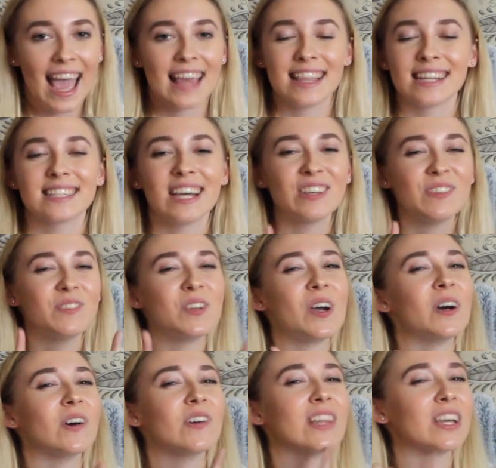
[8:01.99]
And that's how you
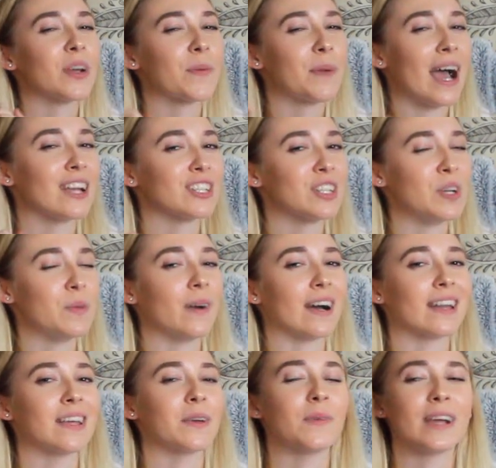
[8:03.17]
know that you're passionate
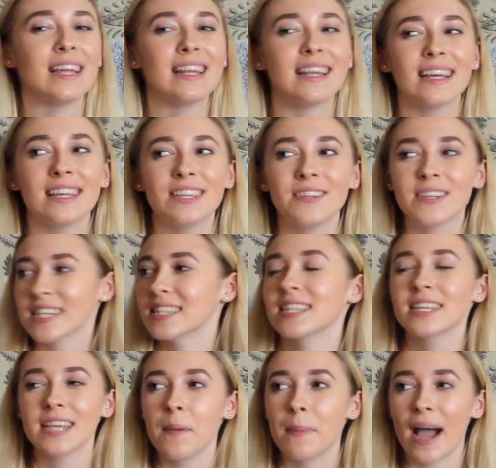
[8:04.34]
about it, when you get to
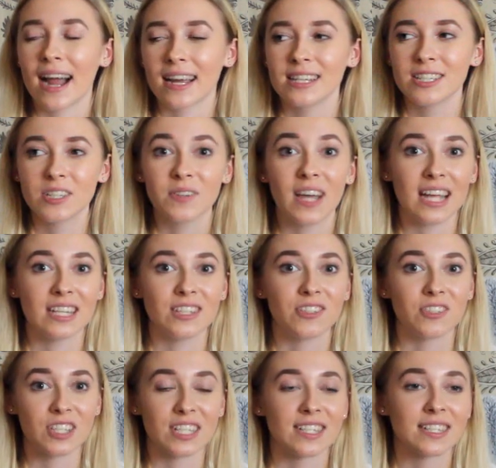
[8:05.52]
get back into it and you're
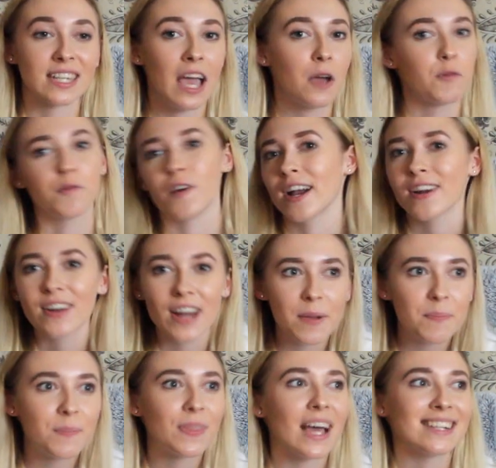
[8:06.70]
just fired
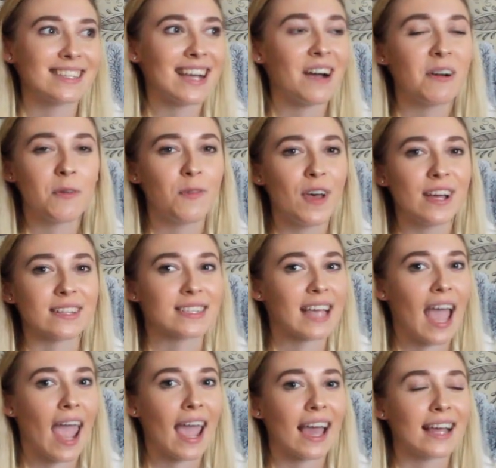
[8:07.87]
up. That's how I felt,
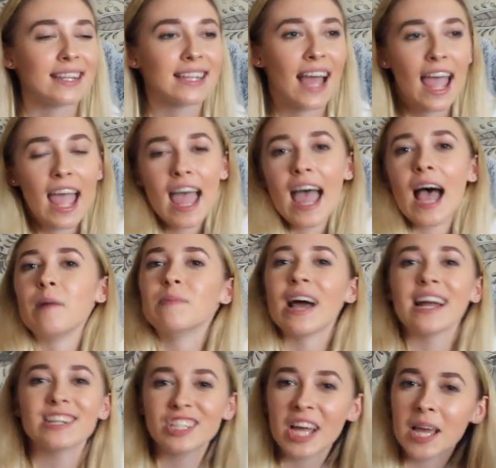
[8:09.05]
and I'm
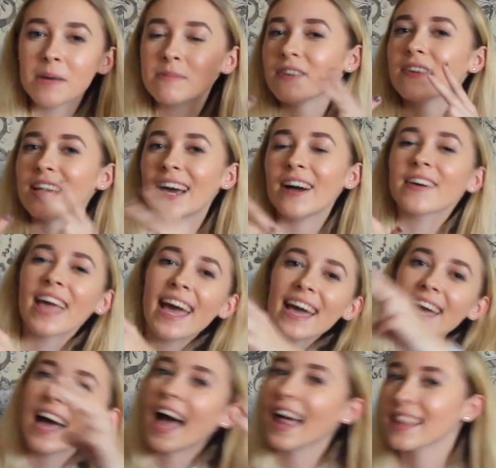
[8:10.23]
not ashamed of it,
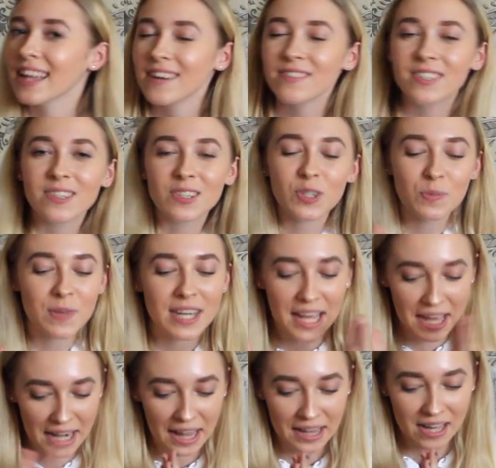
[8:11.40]
okay? I love social media
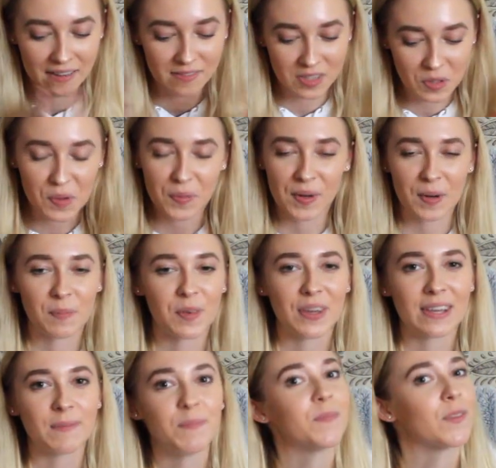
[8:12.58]
and I love doing what I'm
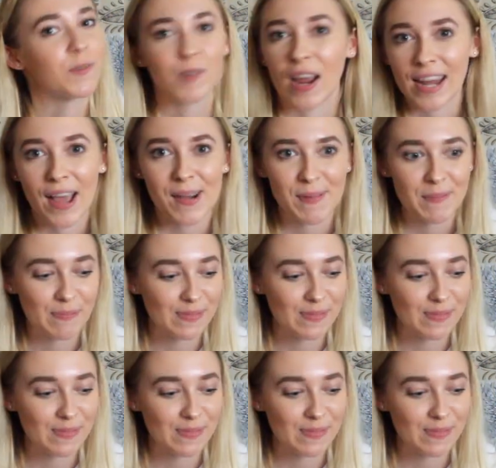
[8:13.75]
doing right now.